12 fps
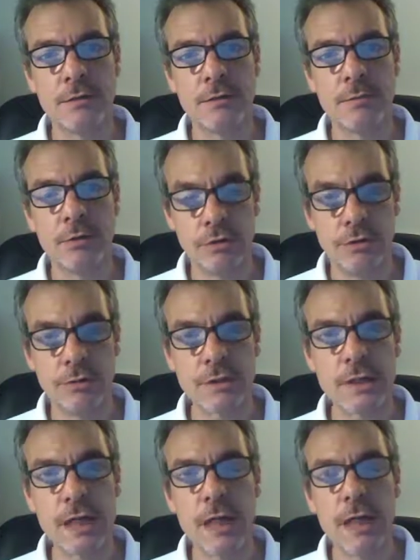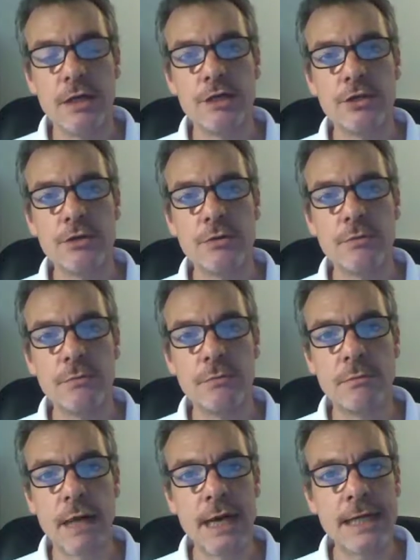modules, you
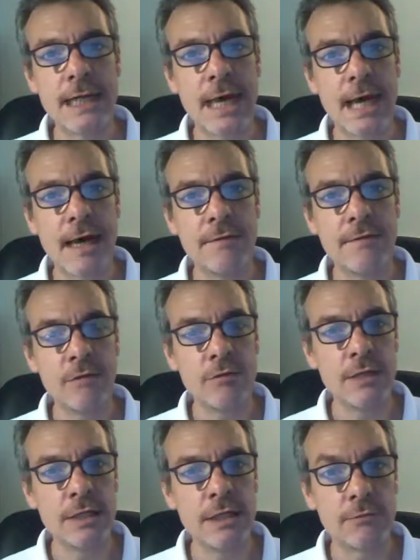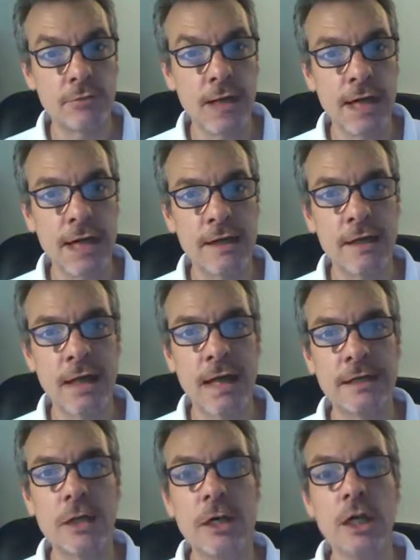might have already read
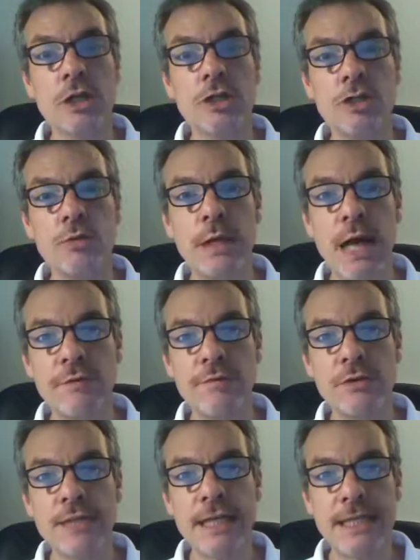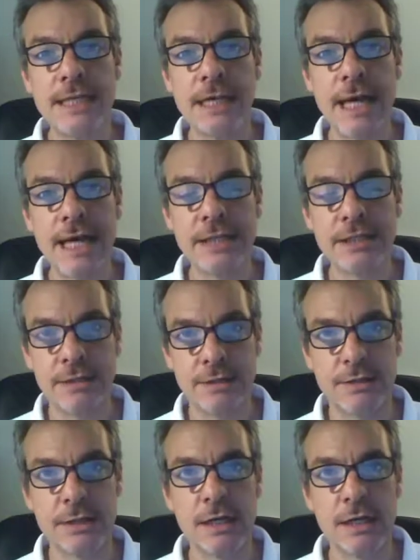that you will have a dedicated